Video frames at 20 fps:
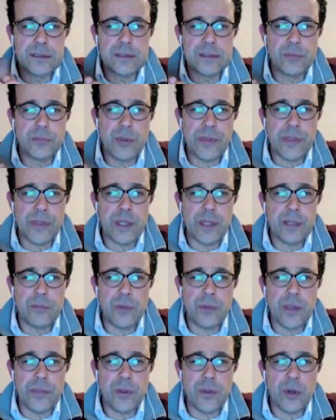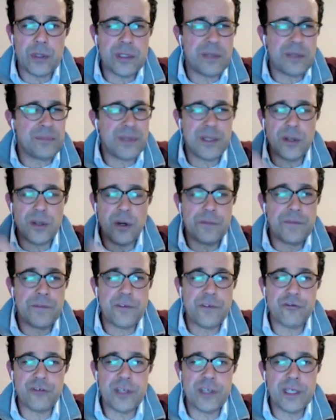with Ottoman
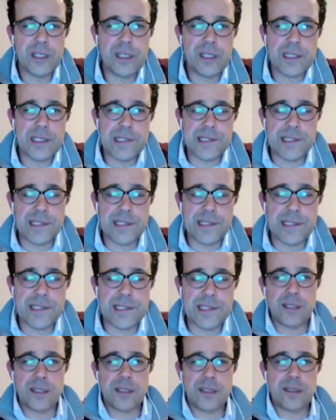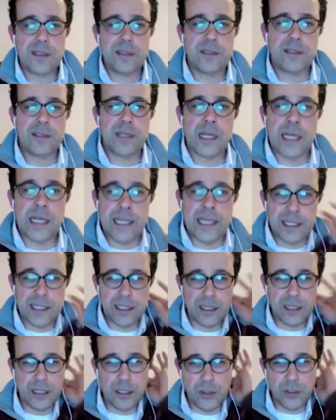officials, high
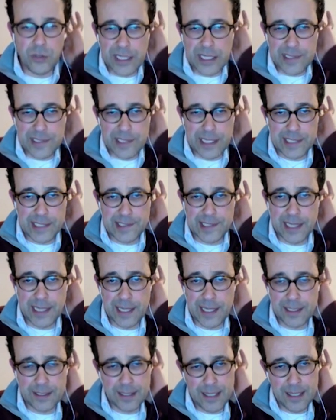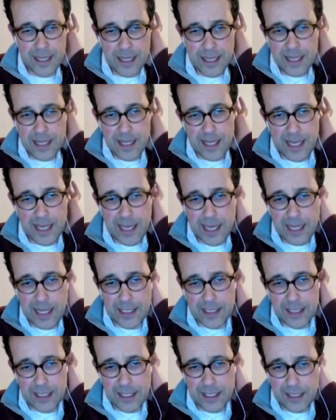and low, as I said,
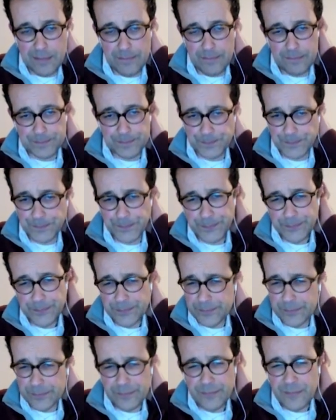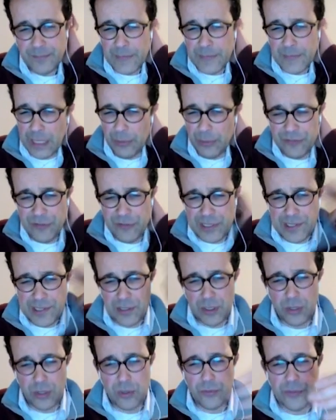and I will just
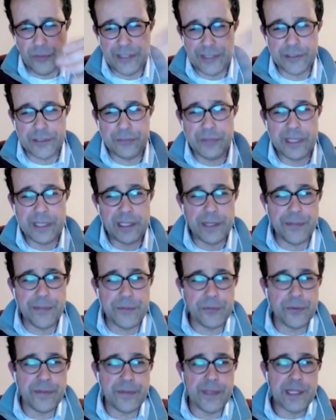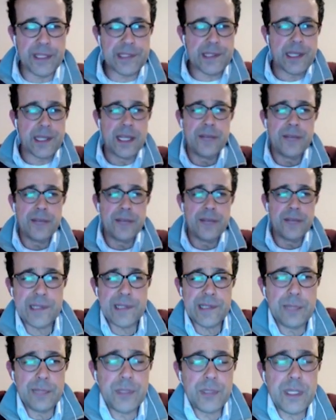go very quickly through this. For
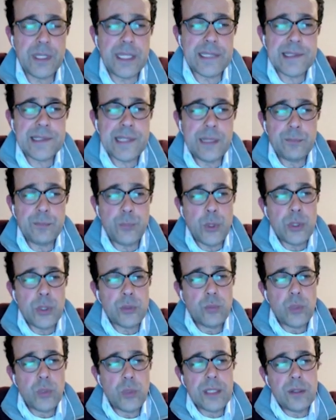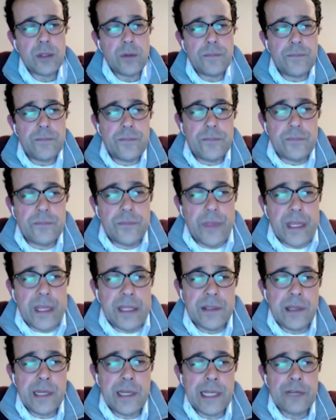example, at some point, one of the
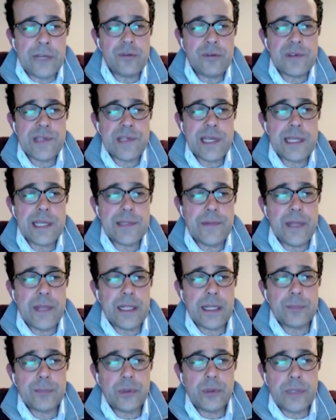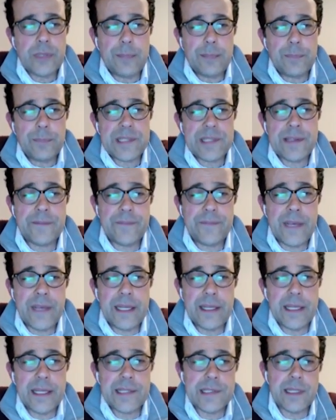intellectuals says that Abdul Abbas
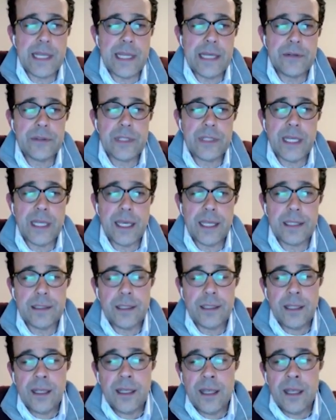Effendi is an erudite,